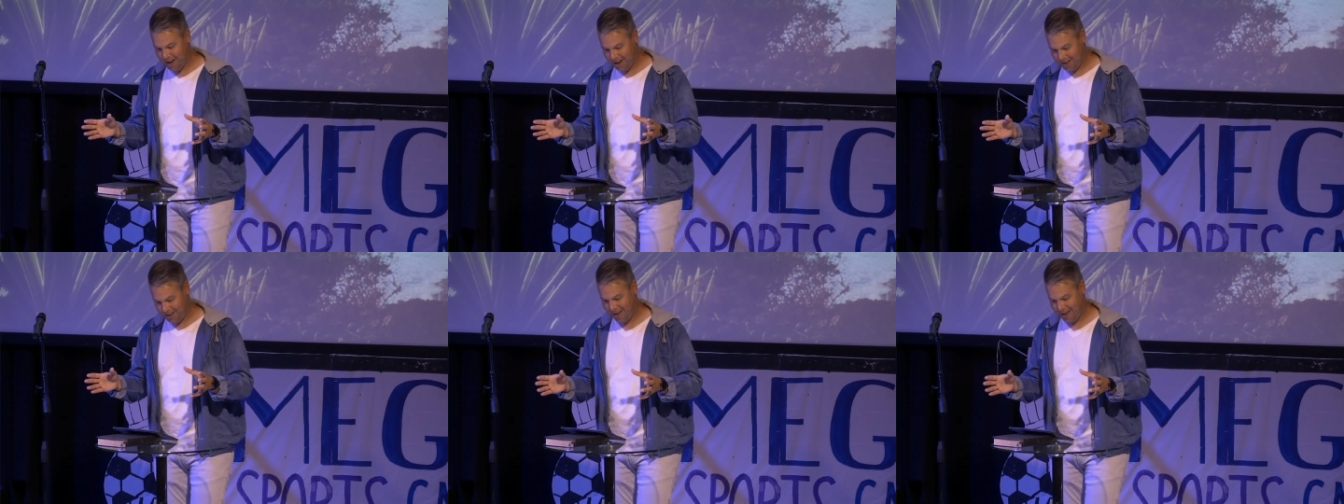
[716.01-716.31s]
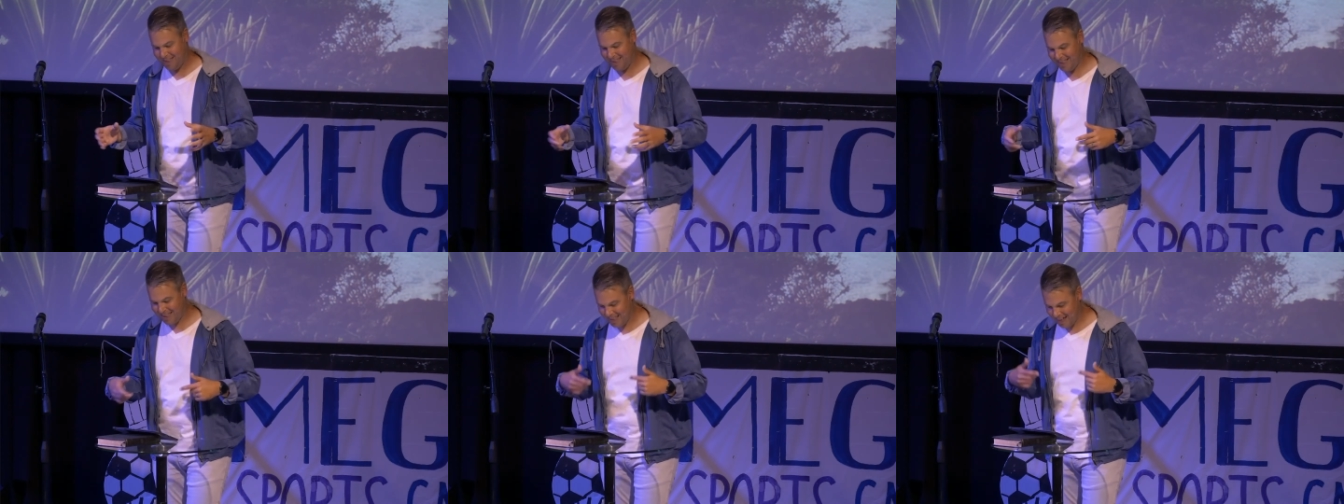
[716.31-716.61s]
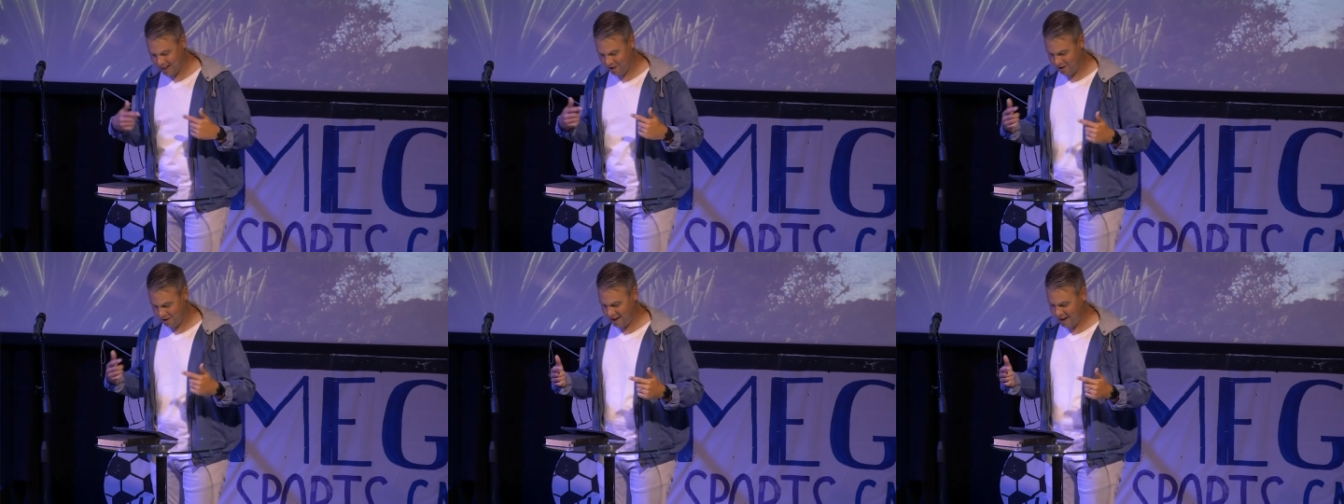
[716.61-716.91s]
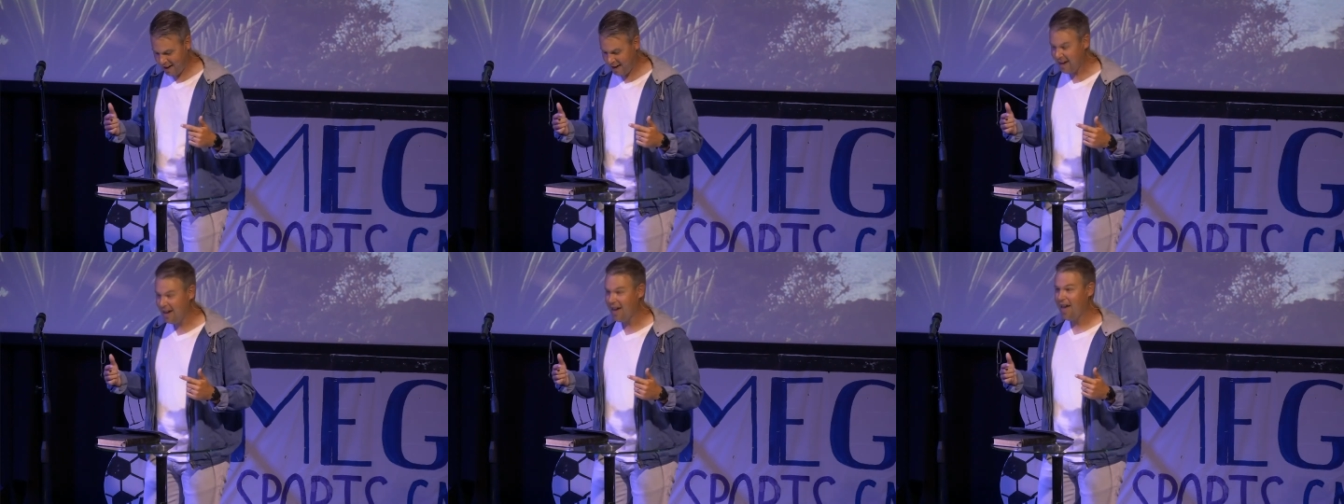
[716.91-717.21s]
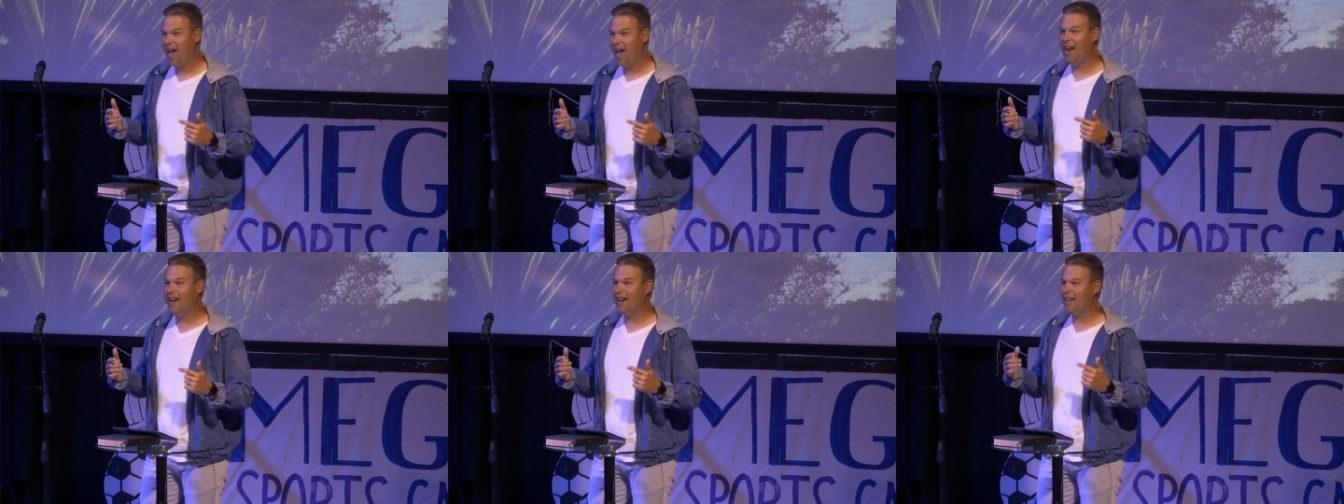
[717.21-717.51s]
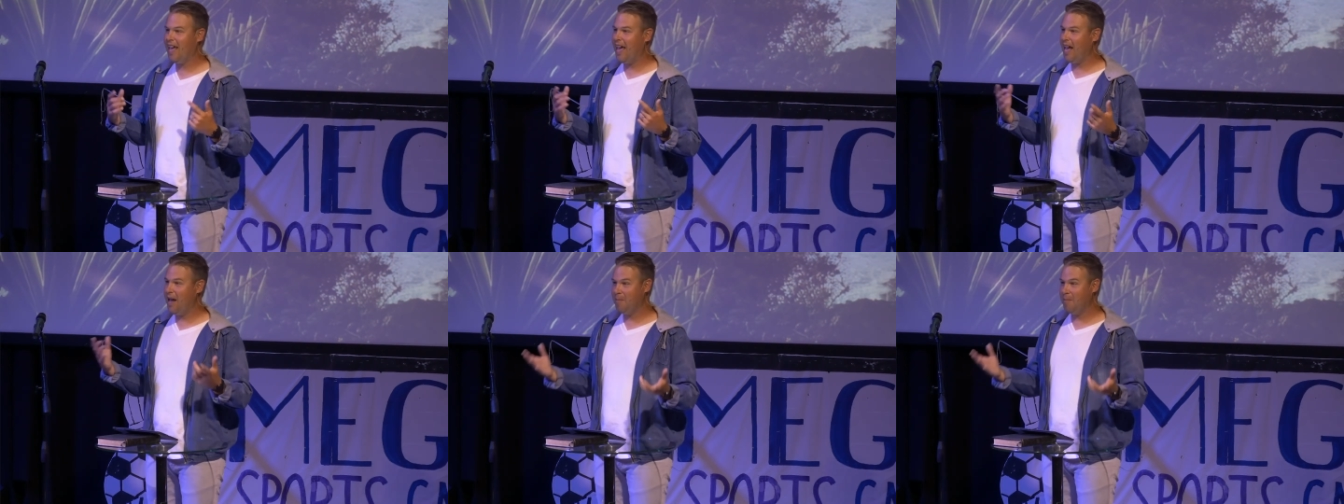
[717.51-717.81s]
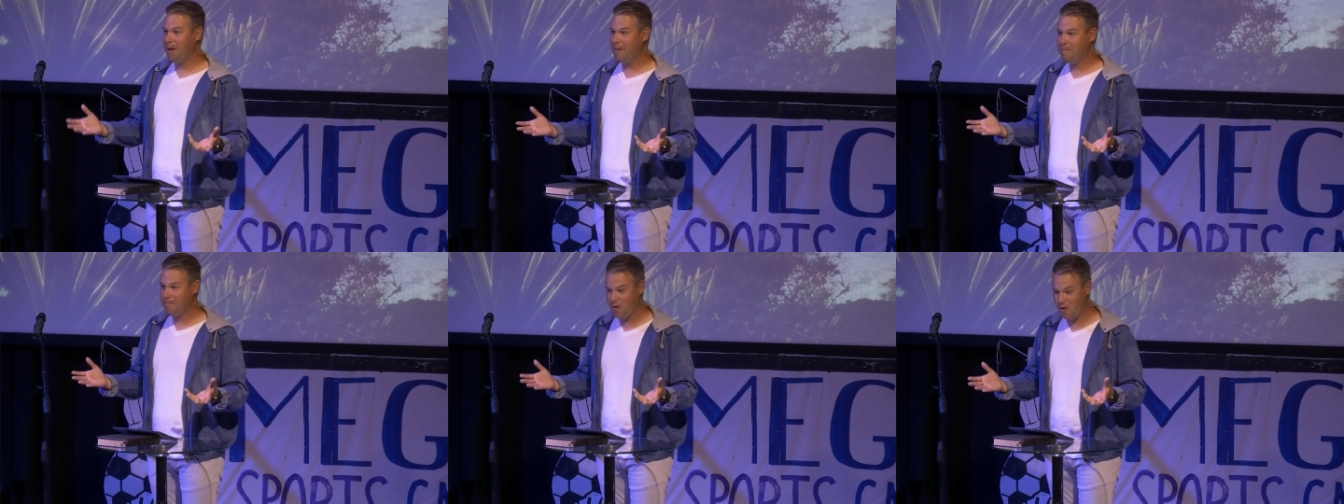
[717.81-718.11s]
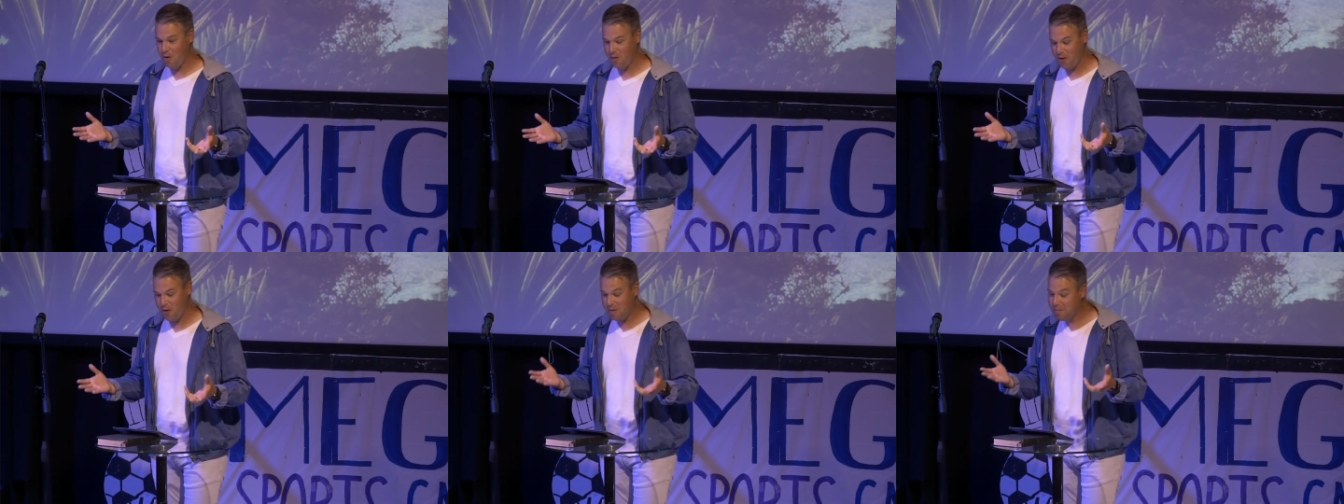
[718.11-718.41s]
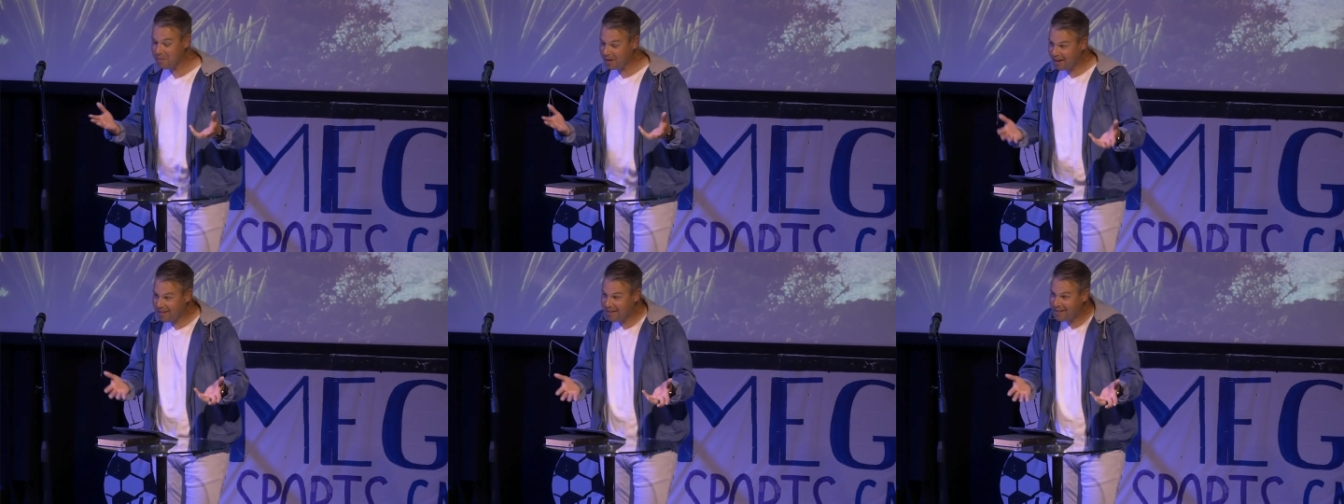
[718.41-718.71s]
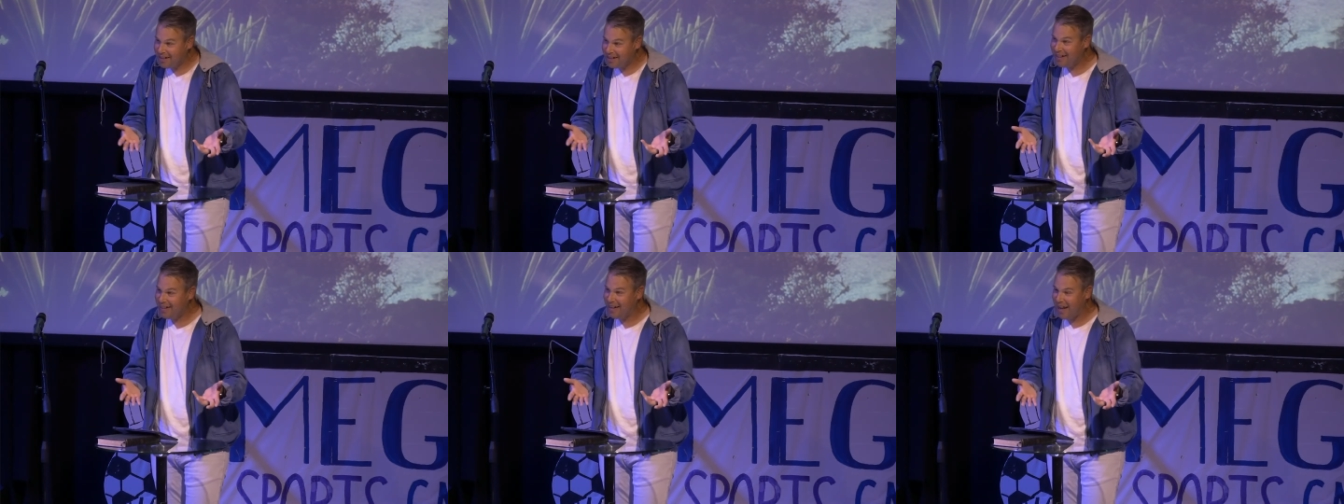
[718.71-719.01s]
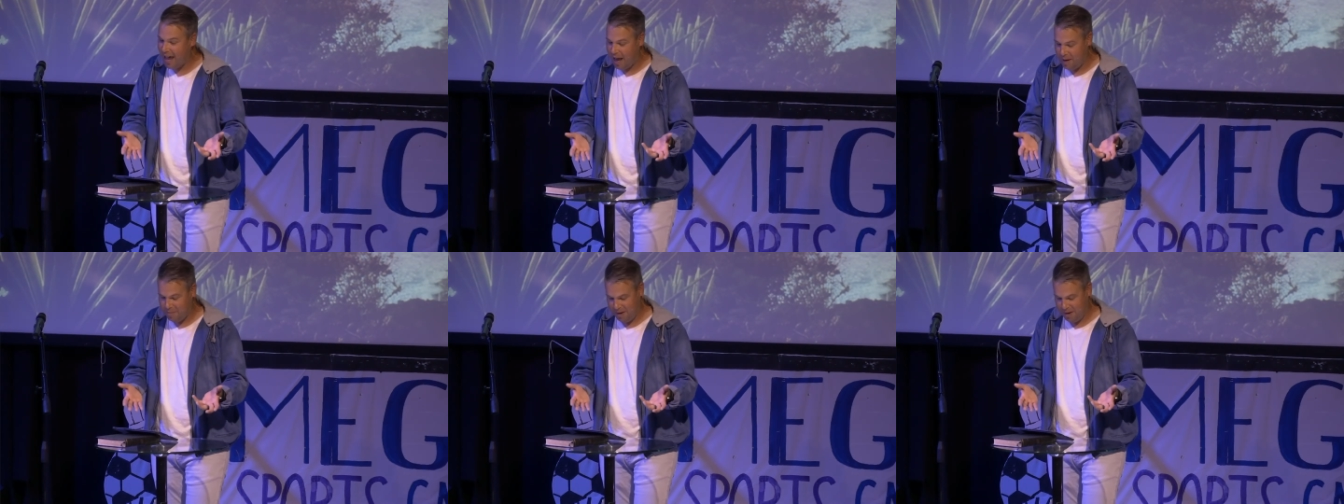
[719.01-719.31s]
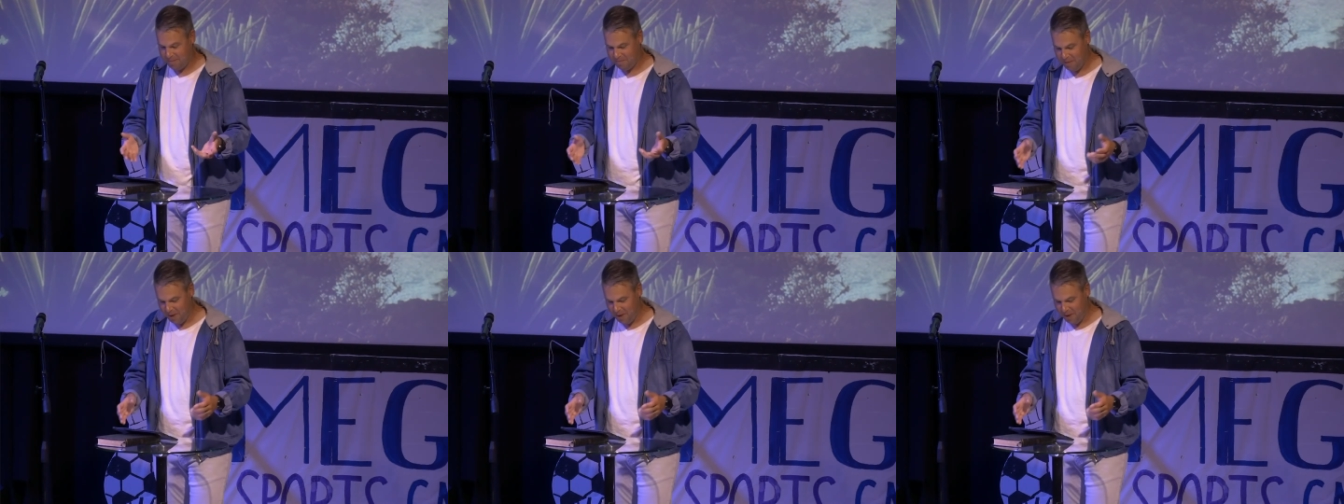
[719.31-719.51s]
It's a theory, and it can't be proven because it didn't happen.